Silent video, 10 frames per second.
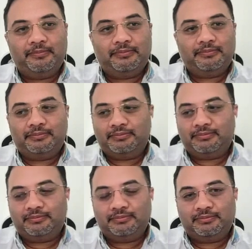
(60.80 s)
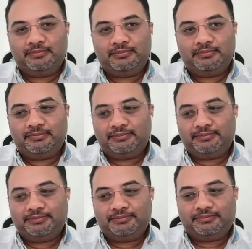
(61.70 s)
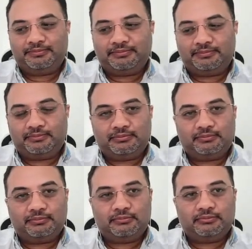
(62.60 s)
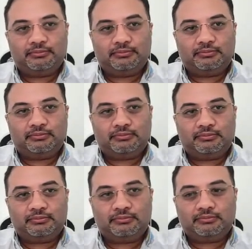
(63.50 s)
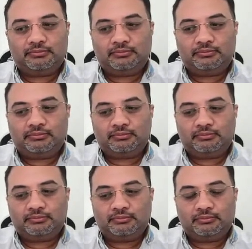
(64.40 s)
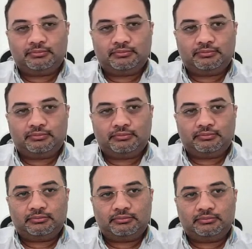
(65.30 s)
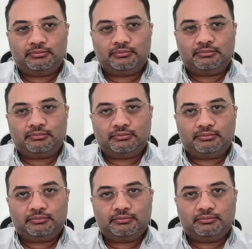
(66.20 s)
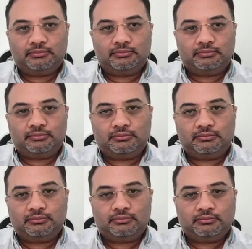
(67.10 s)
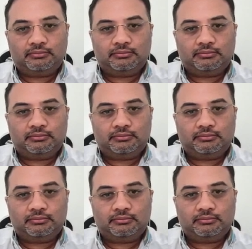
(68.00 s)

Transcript: [no speech]